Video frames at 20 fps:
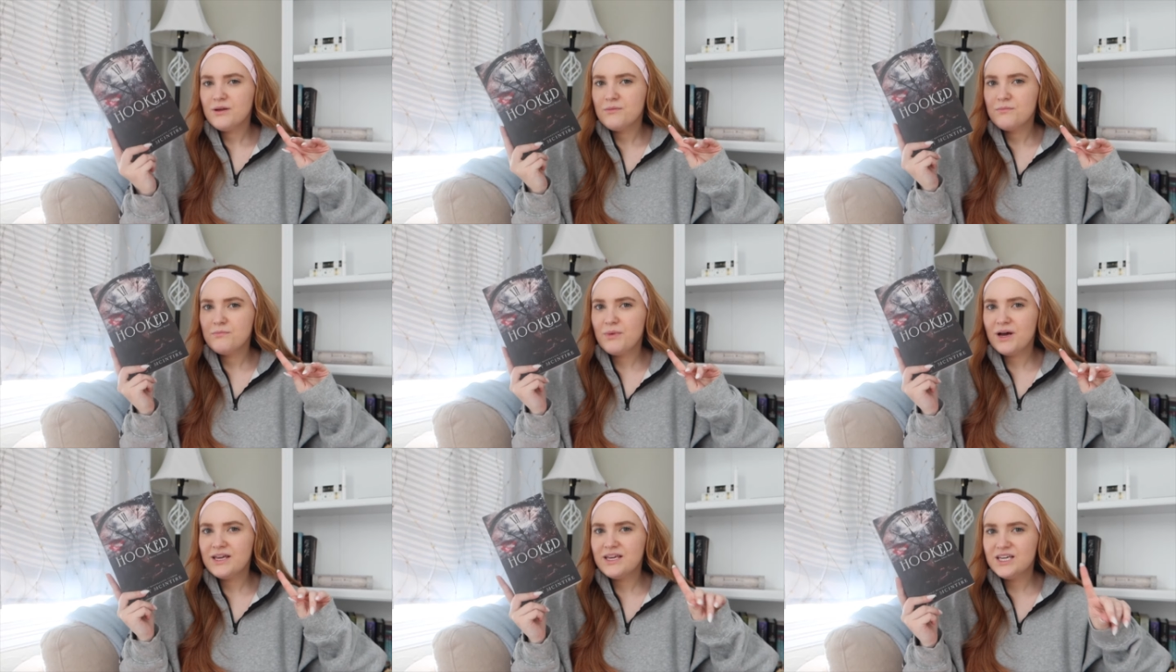
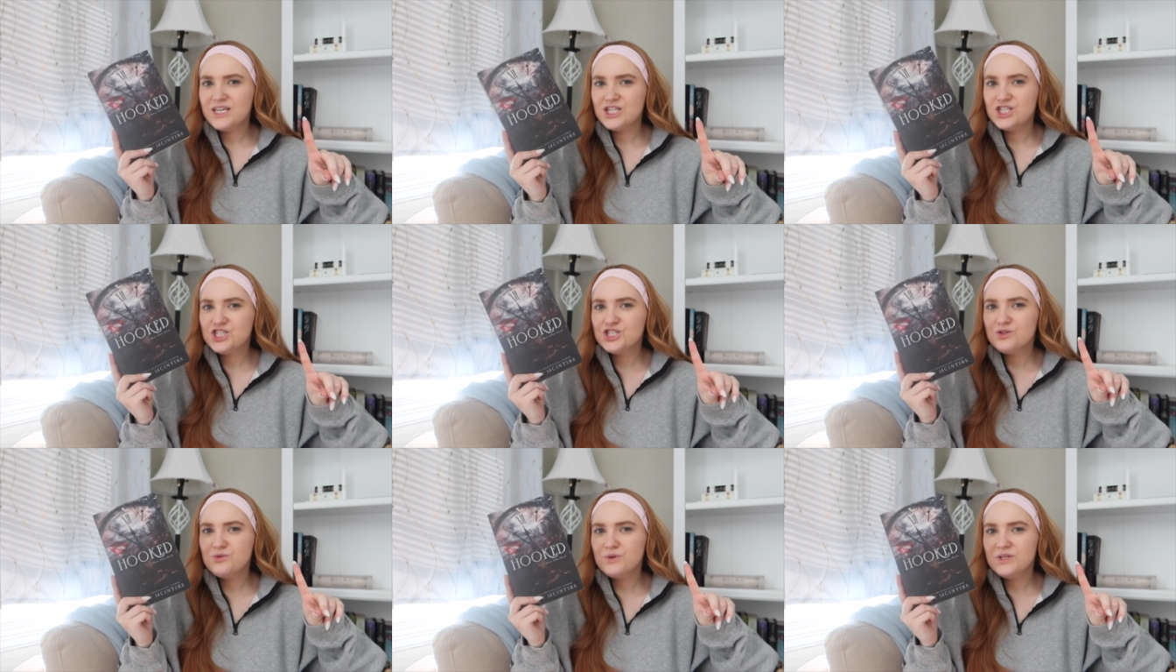My
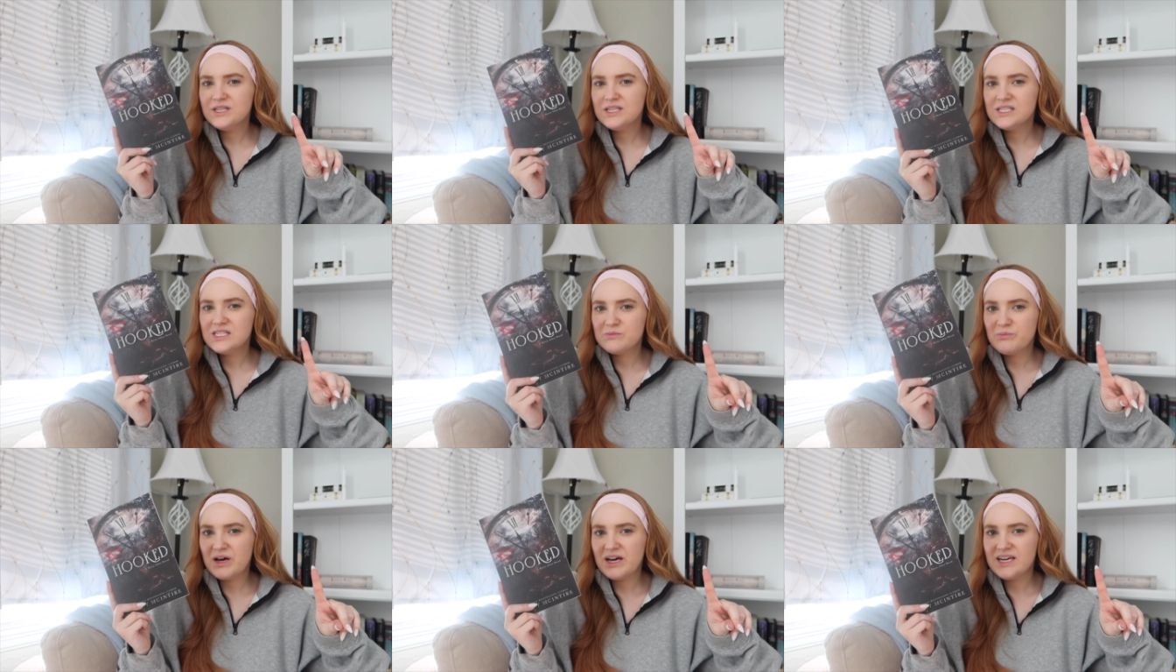issue with
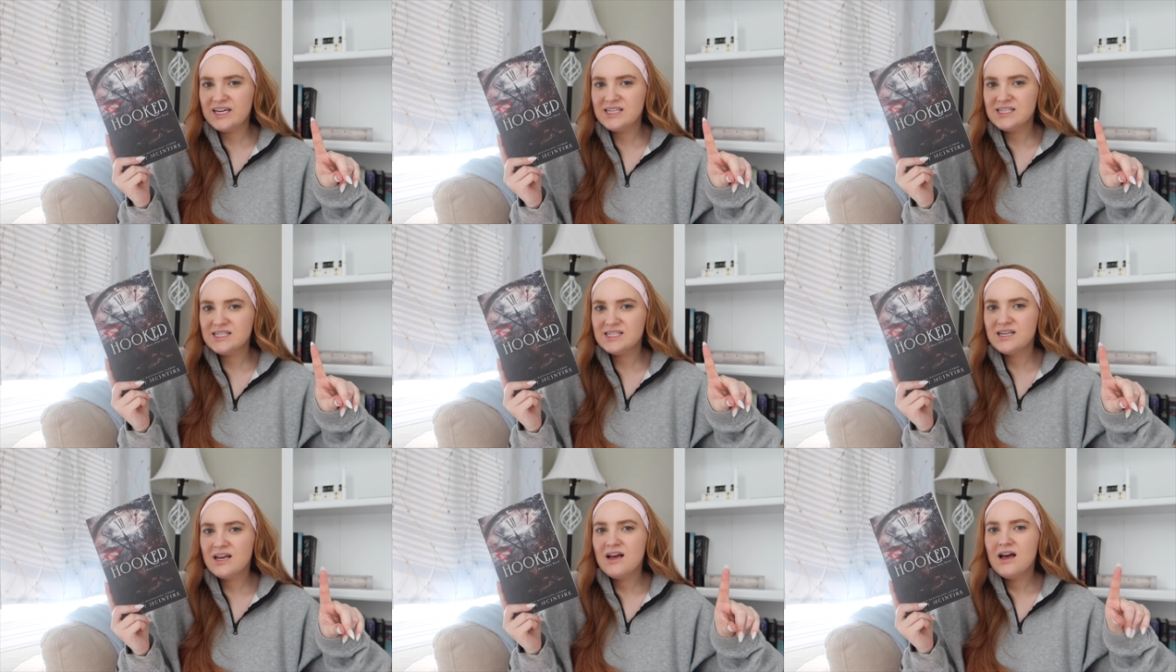the
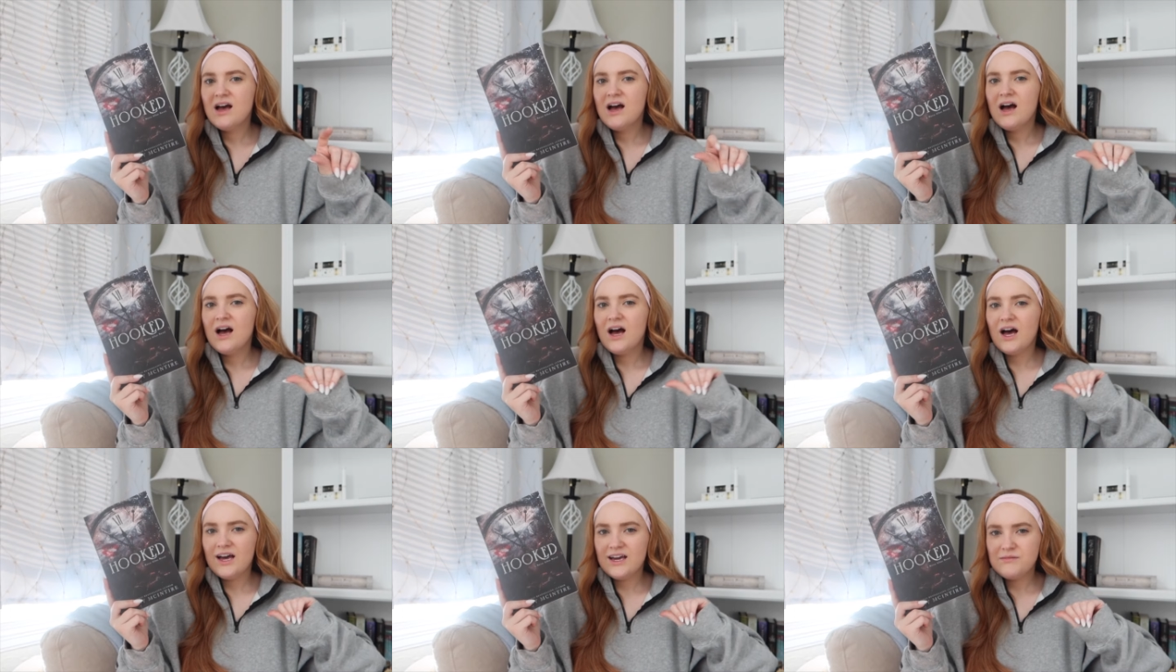spice,
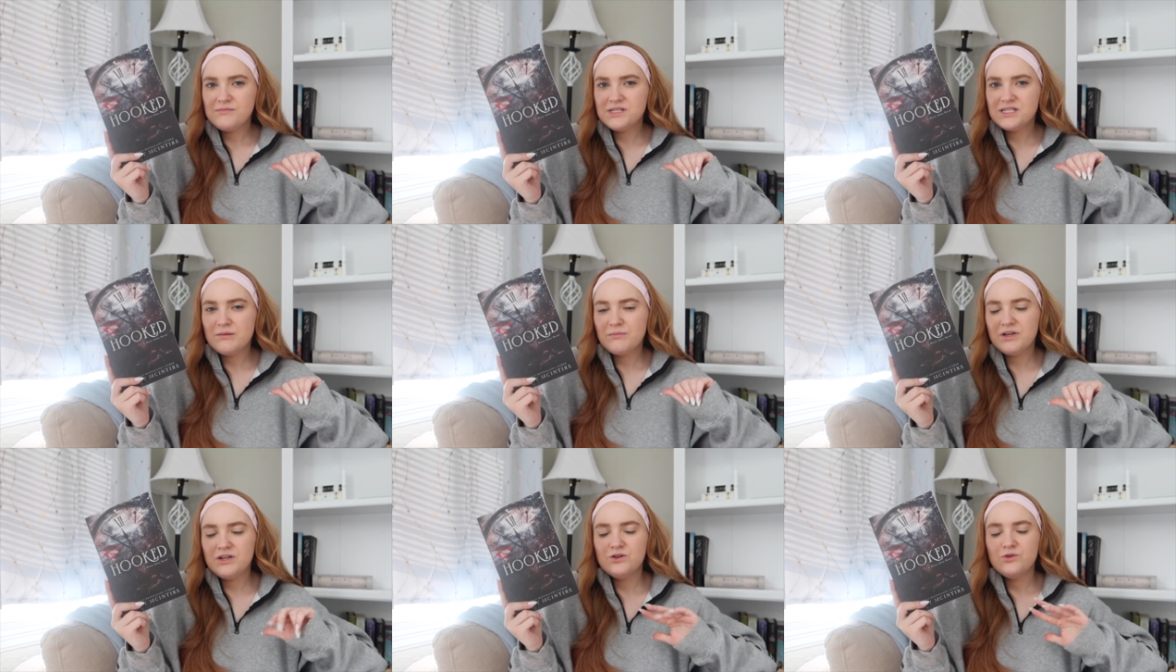I'm
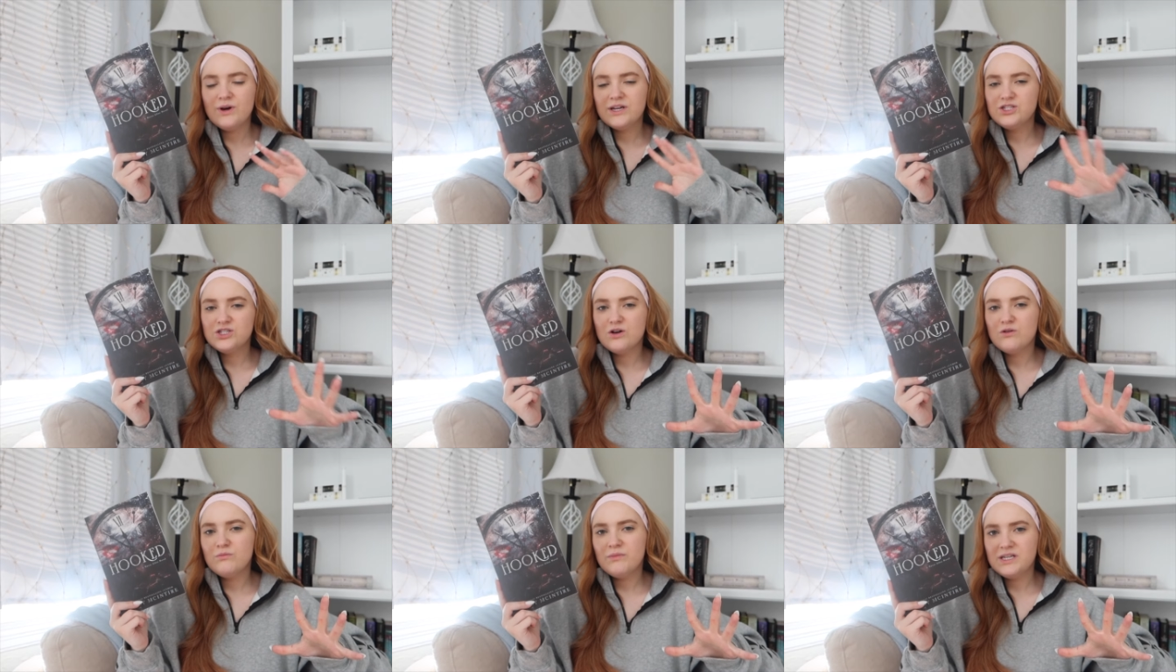somebody who I
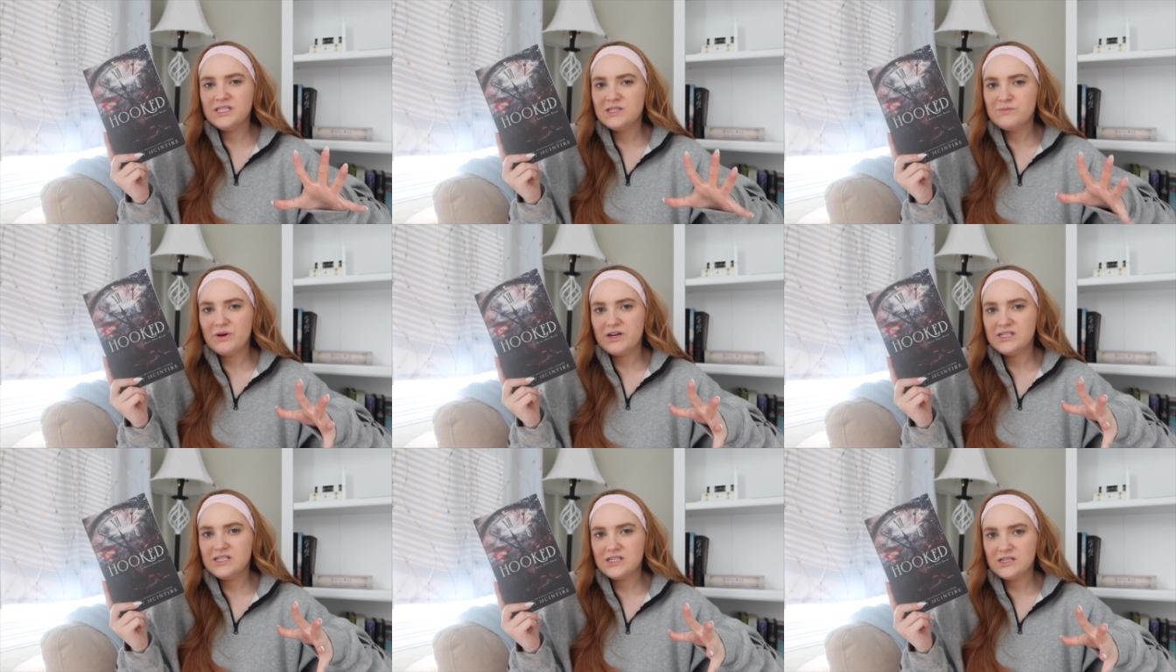don't mind
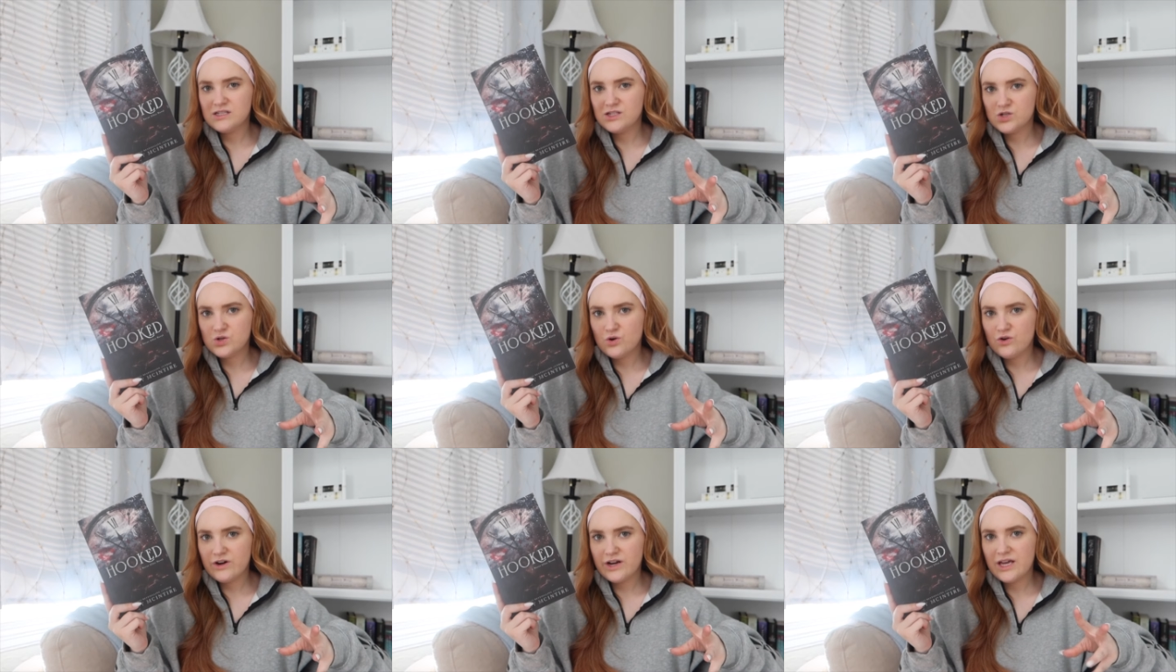spice in a
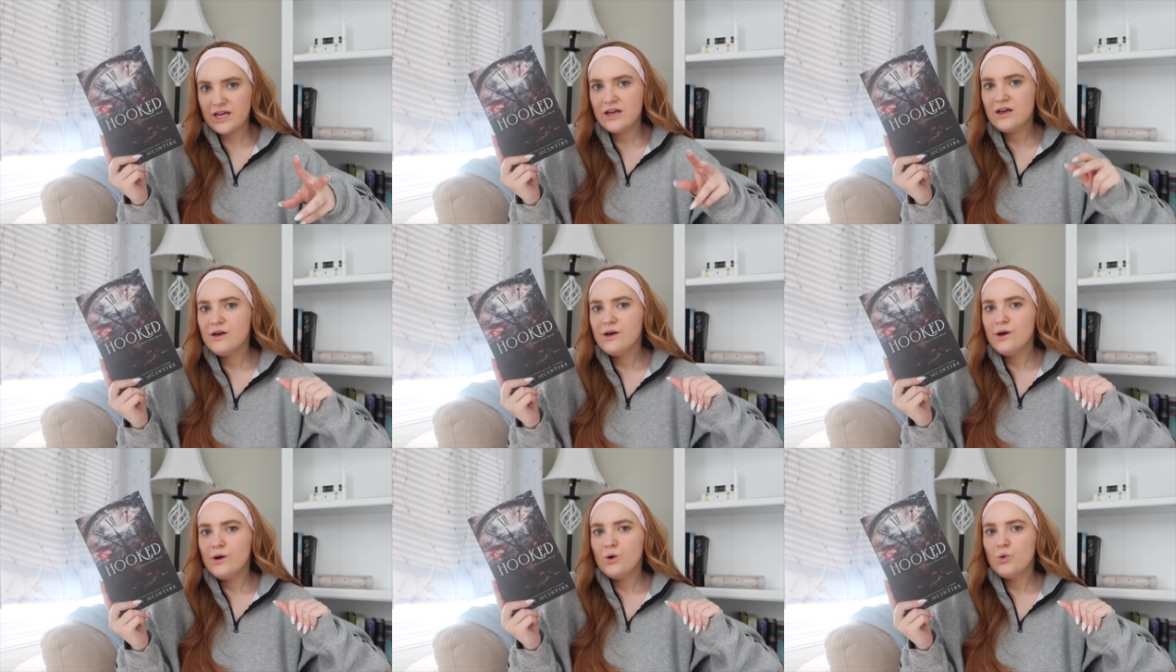story
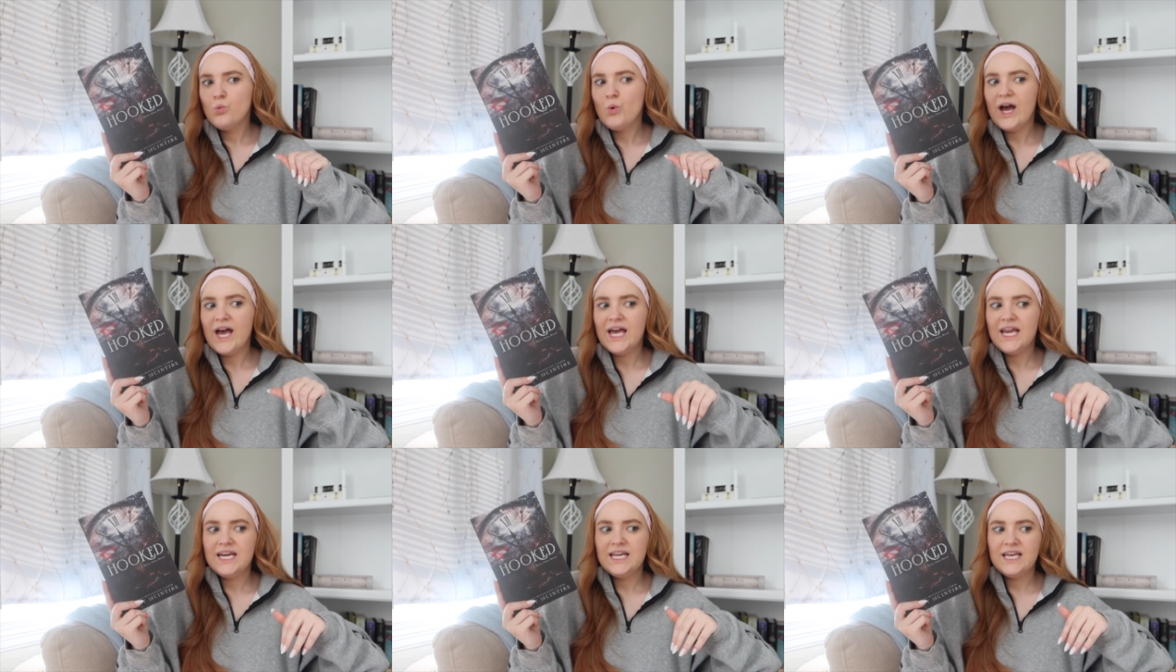
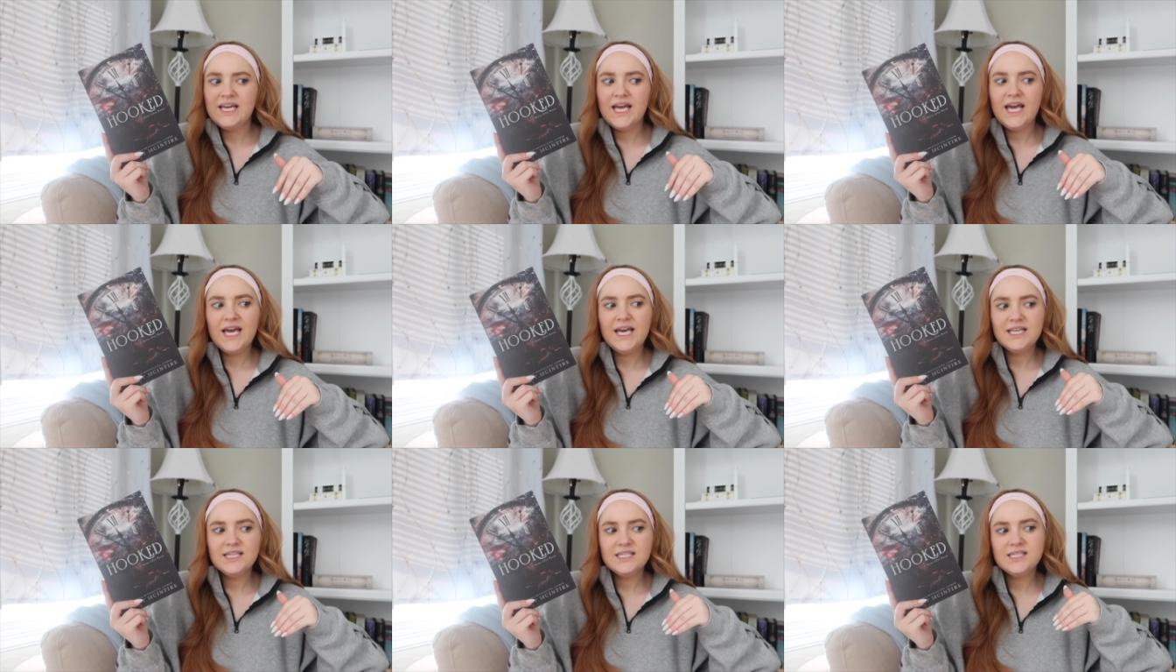when
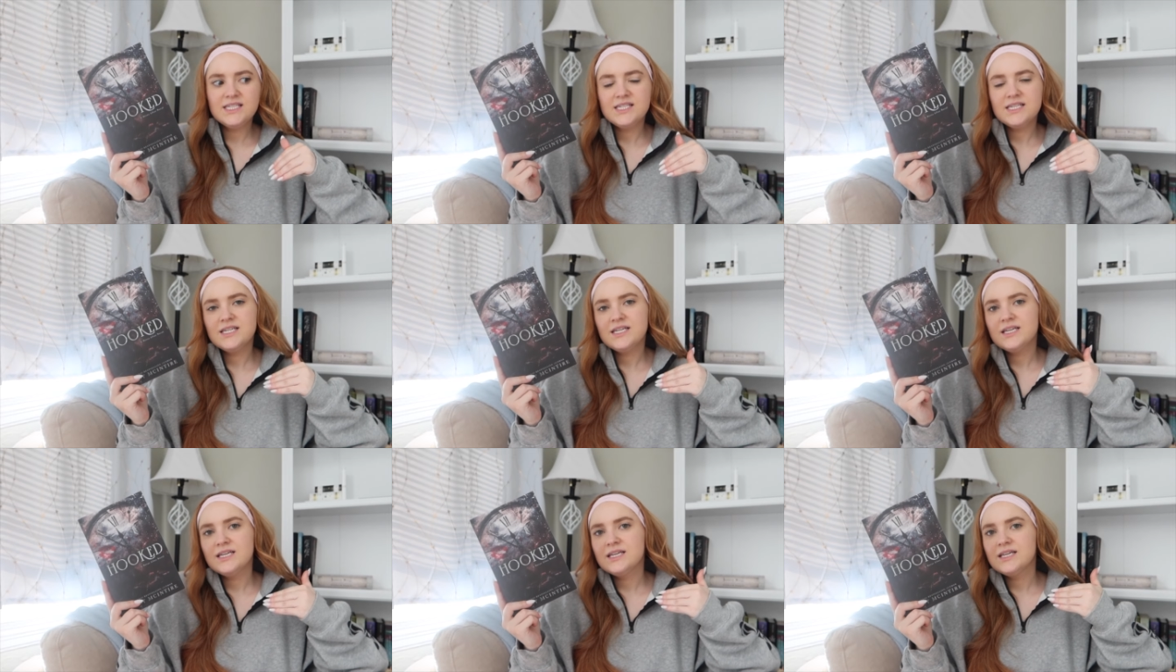
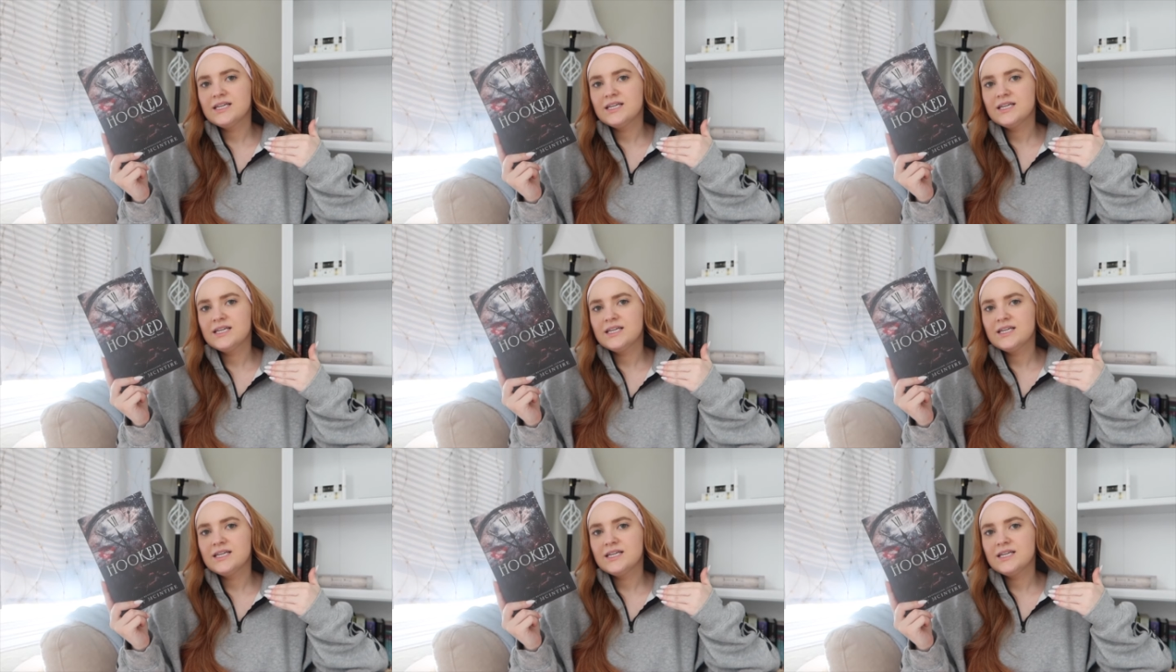it